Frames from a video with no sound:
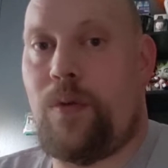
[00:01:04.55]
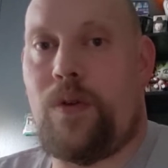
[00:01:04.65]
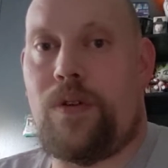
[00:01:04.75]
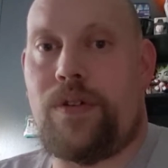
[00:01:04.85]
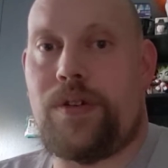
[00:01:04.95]

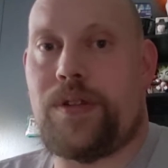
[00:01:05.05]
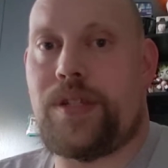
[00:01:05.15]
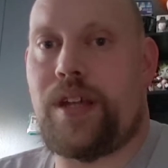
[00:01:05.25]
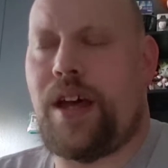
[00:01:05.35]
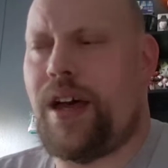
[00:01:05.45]

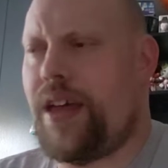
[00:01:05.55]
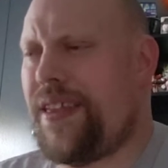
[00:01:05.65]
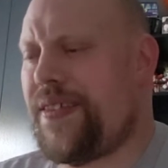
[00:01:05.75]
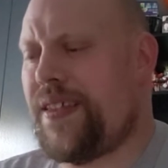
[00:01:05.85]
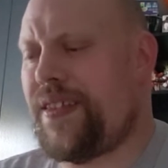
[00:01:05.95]
Wars,
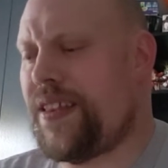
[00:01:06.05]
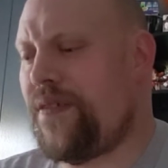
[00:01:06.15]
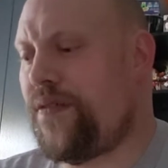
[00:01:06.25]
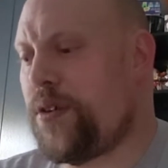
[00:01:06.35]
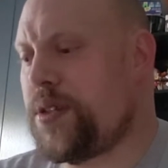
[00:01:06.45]
I think like the
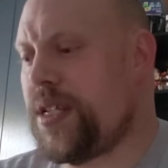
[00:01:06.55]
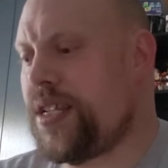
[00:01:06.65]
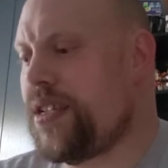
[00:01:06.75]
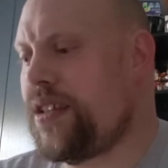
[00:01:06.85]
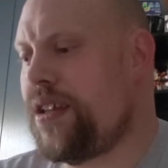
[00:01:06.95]
first
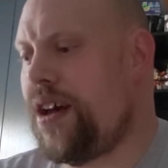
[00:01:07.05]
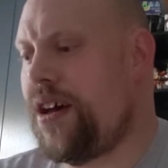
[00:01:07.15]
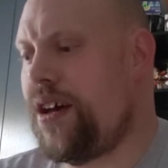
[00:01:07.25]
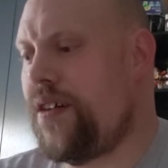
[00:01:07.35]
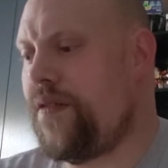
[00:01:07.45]
season
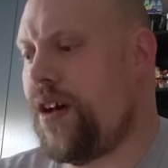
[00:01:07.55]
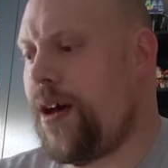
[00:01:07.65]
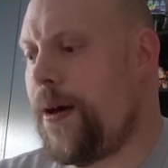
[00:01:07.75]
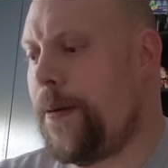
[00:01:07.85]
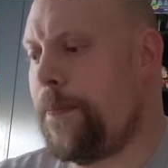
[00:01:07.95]

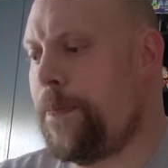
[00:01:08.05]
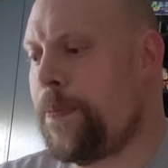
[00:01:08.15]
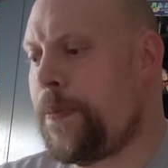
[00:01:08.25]
of,